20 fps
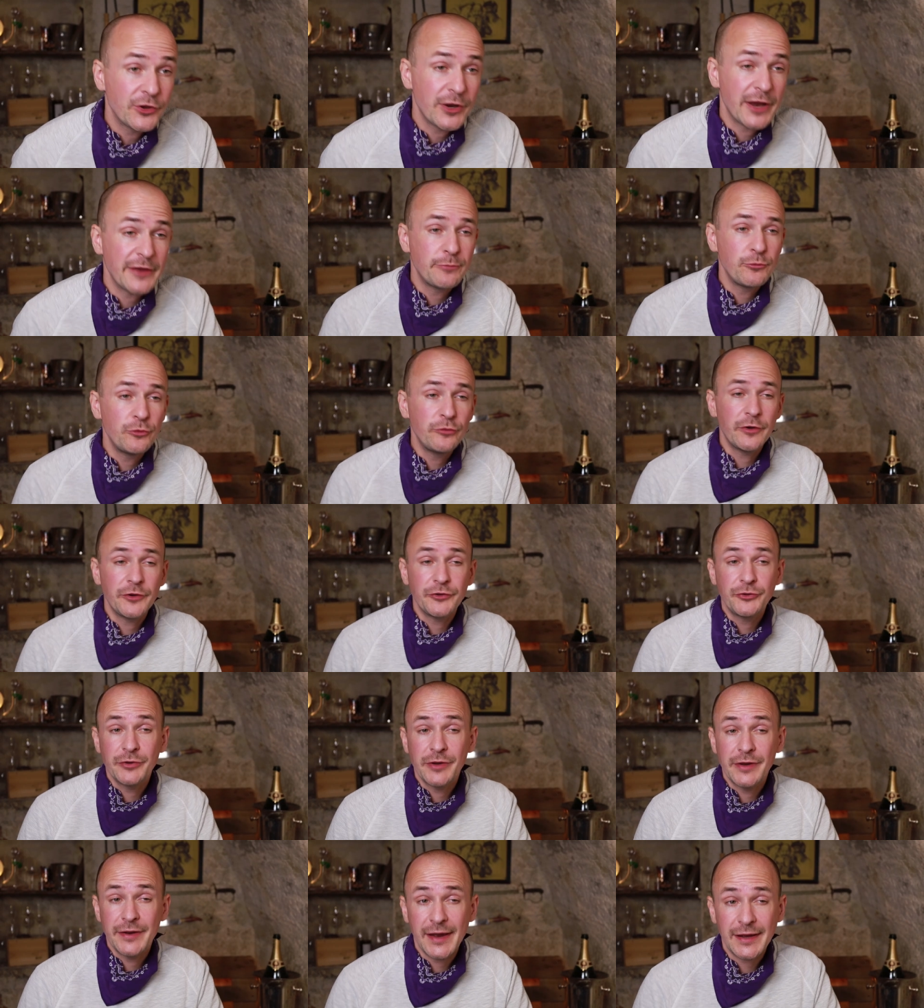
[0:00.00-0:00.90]
So let's move on
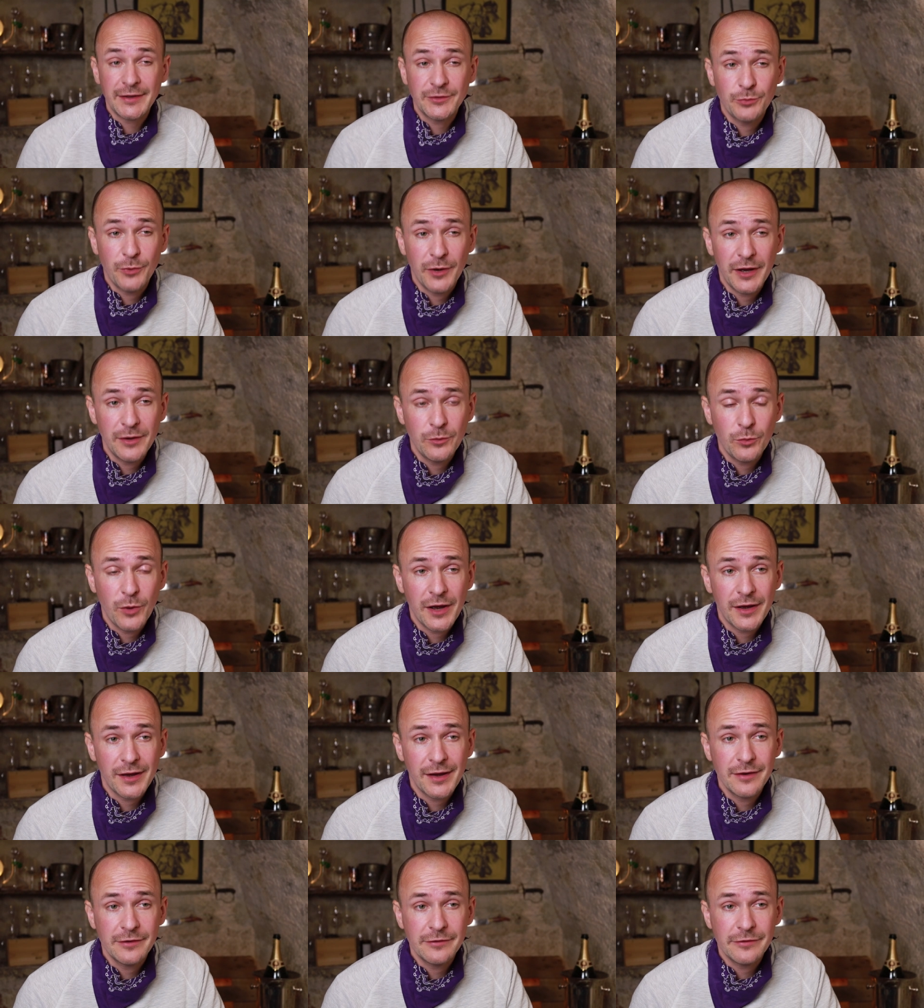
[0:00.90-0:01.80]
to the next wine, where I
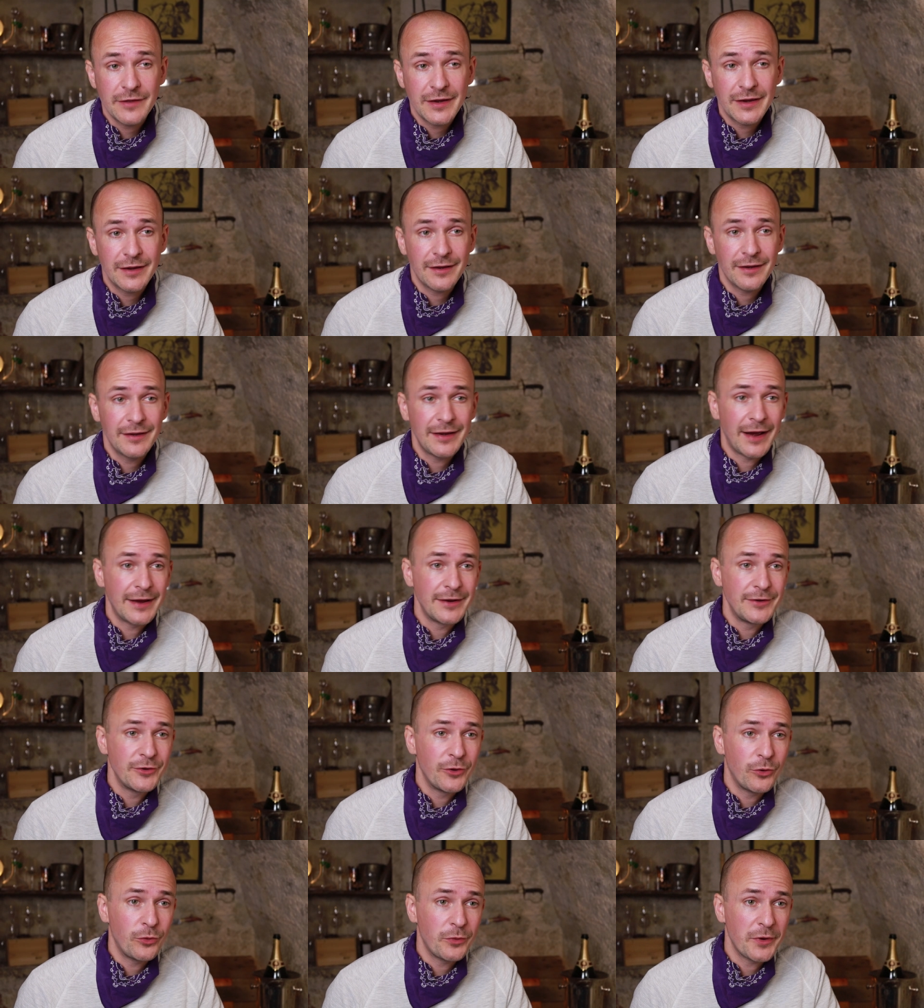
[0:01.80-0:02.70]
kind of think I
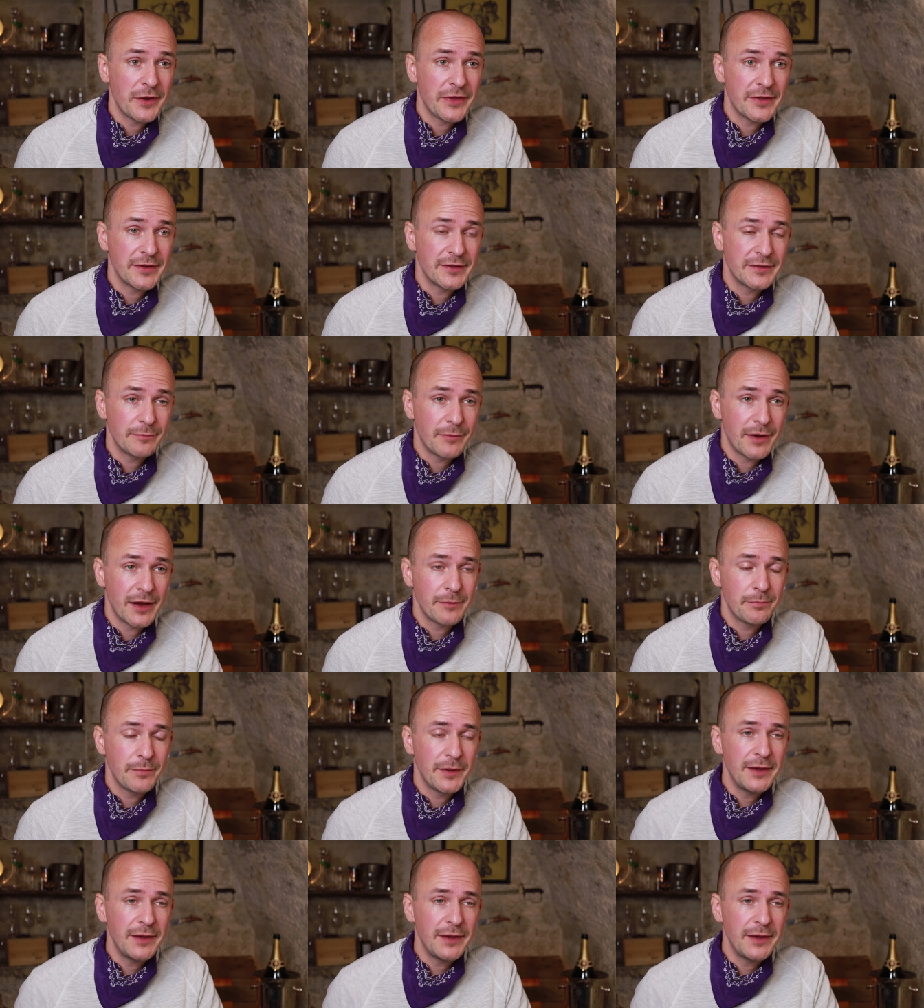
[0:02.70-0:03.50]
know what this might